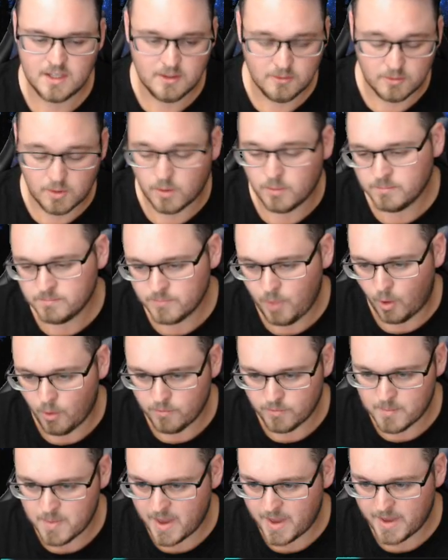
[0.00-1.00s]
Well, not
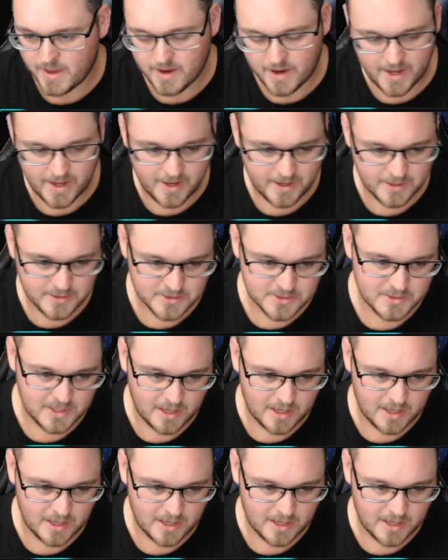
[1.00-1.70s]
for me. I